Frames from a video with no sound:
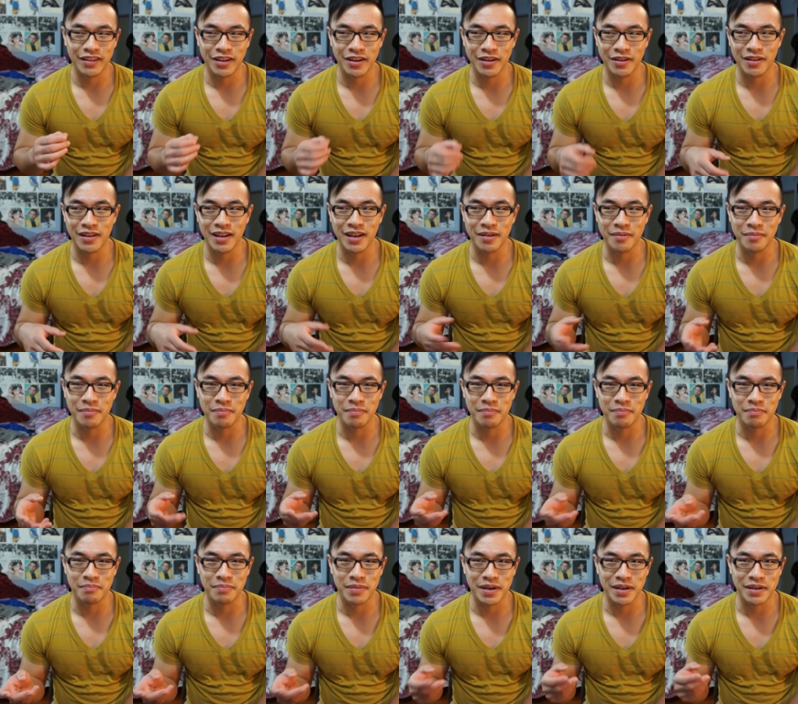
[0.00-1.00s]
their like
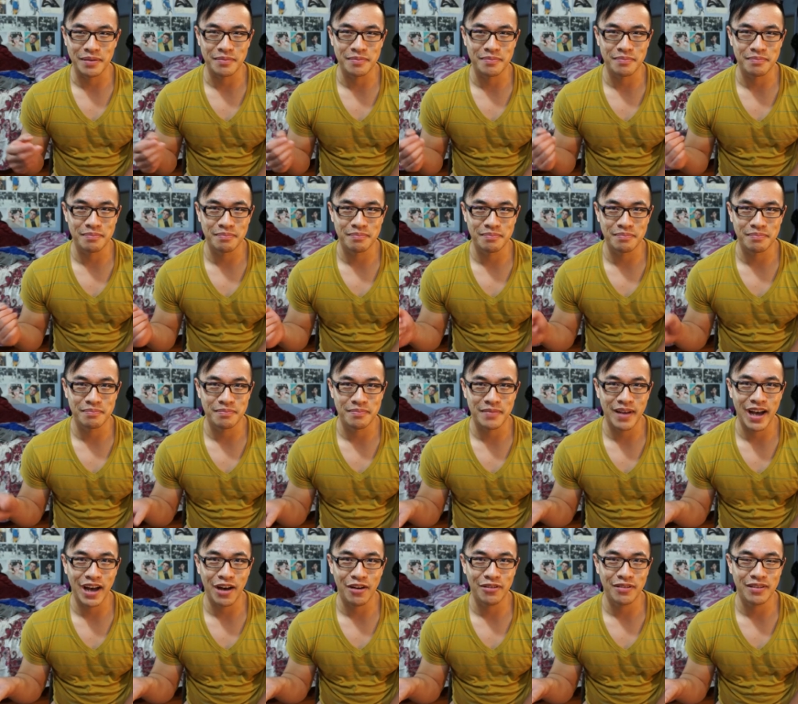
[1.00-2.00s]
butt
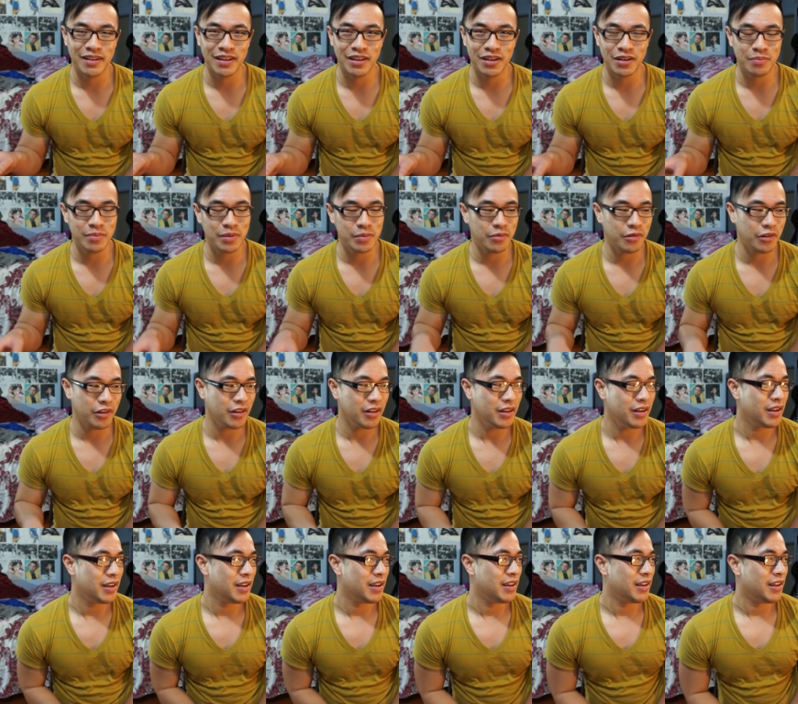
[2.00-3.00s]
out a little bit more
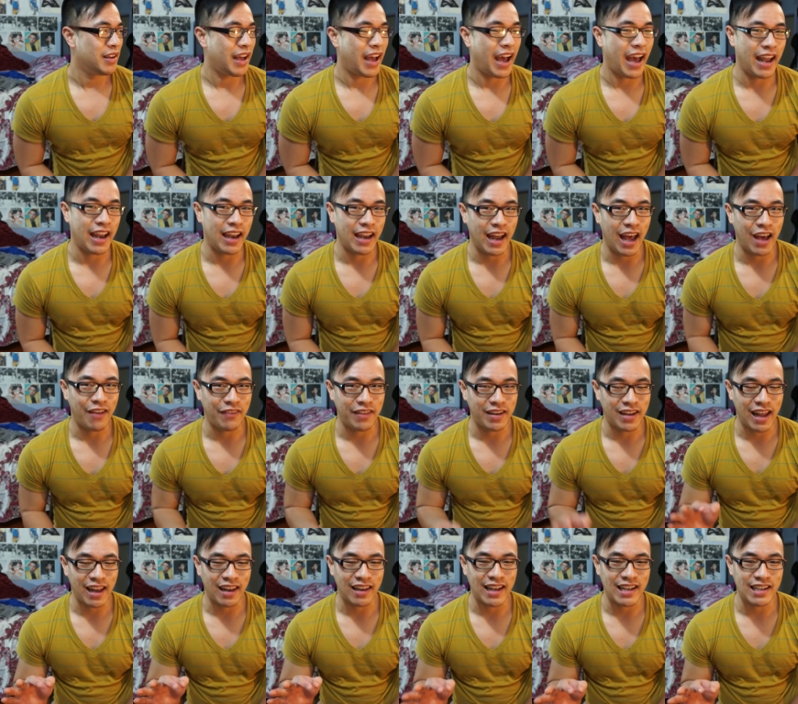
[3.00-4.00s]
and having
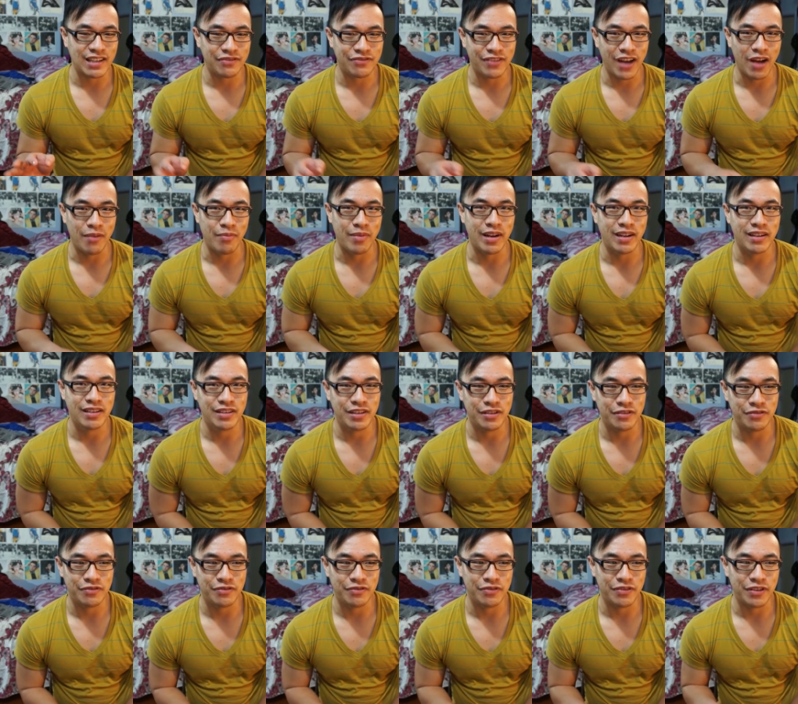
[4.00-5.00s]
that less fabric to
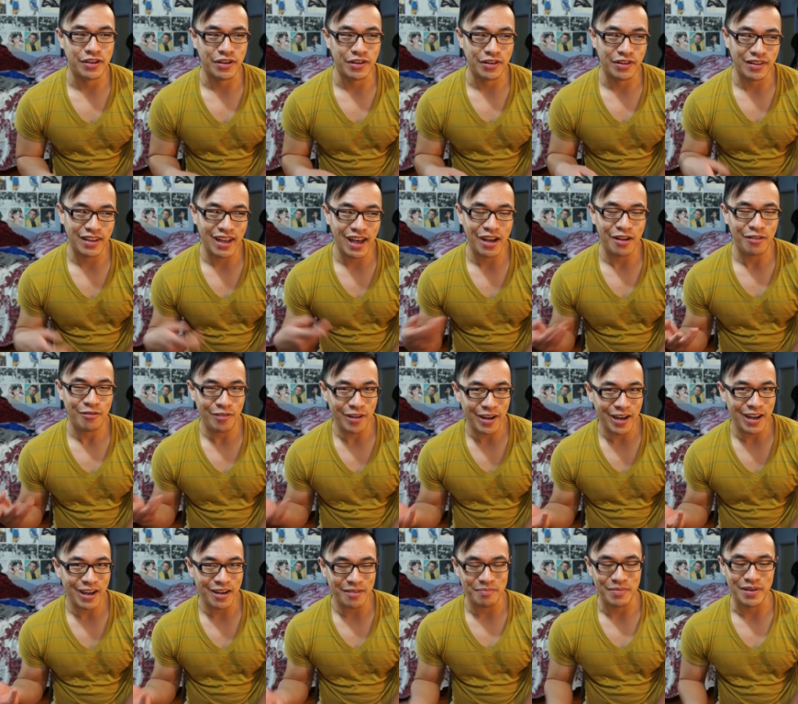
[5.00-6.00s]
feel that
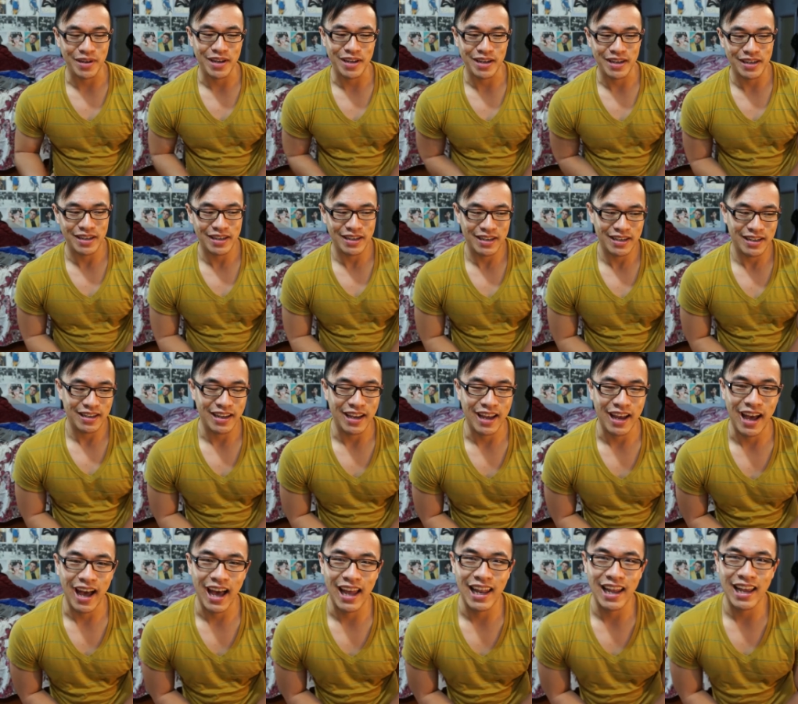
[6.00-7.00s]
way. But
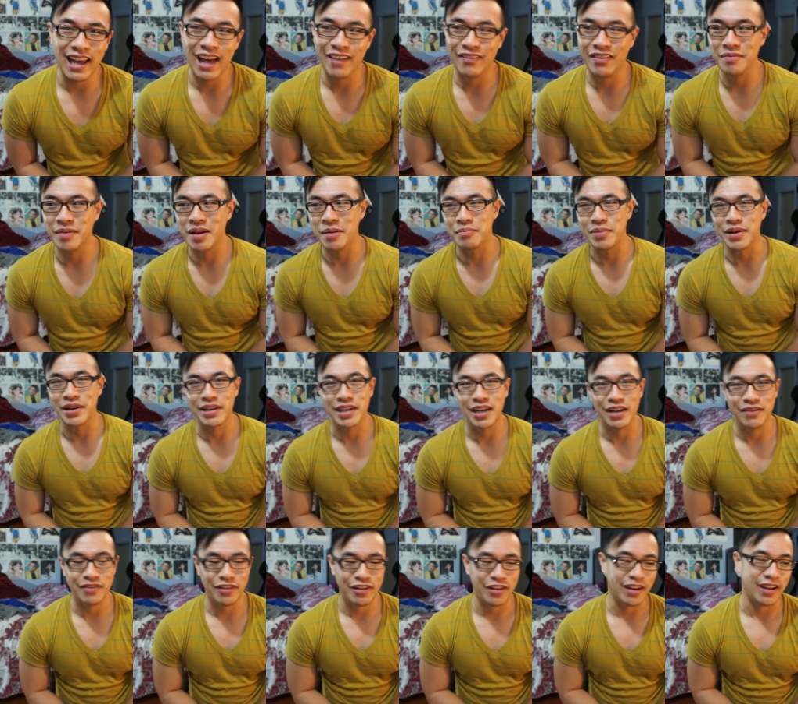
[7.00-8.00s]
yeah, I like having my butt
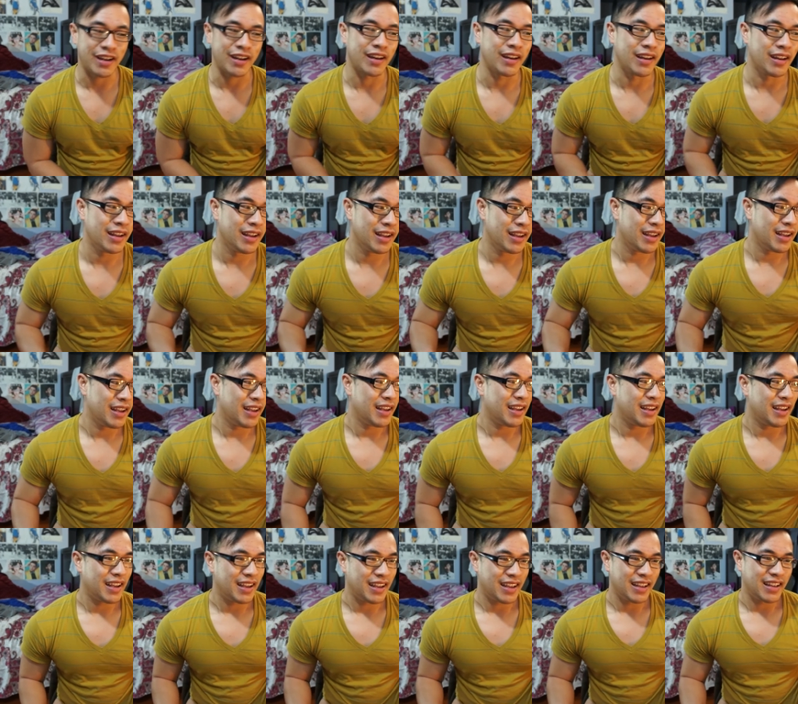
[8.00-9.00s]
covered and
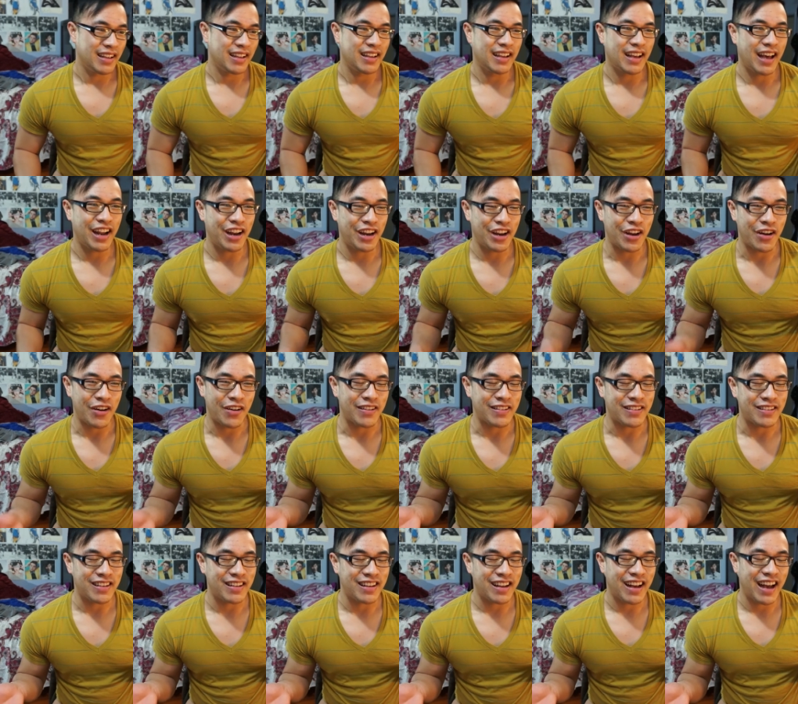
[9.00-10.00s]
I don't know,
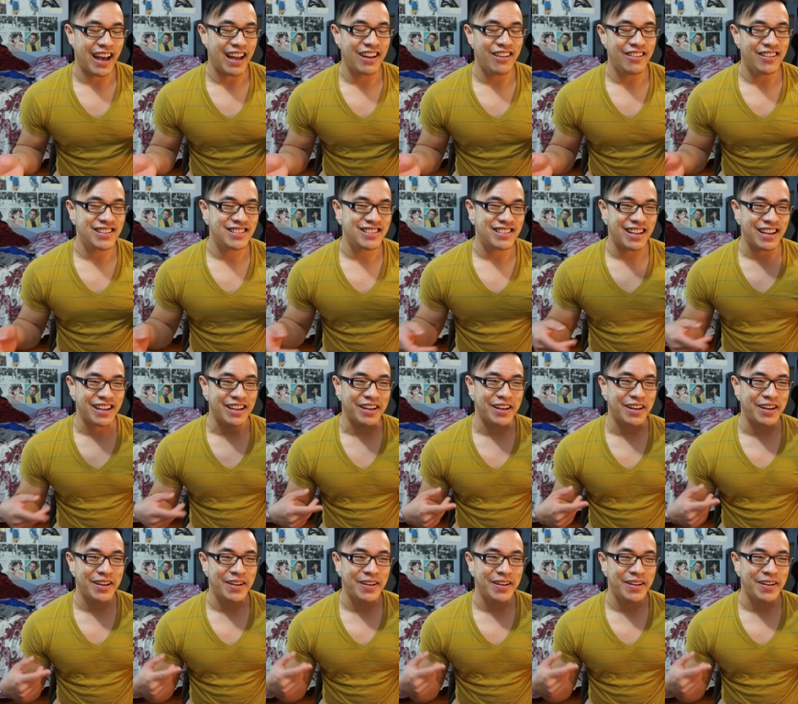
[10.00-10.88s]
I, I know it's like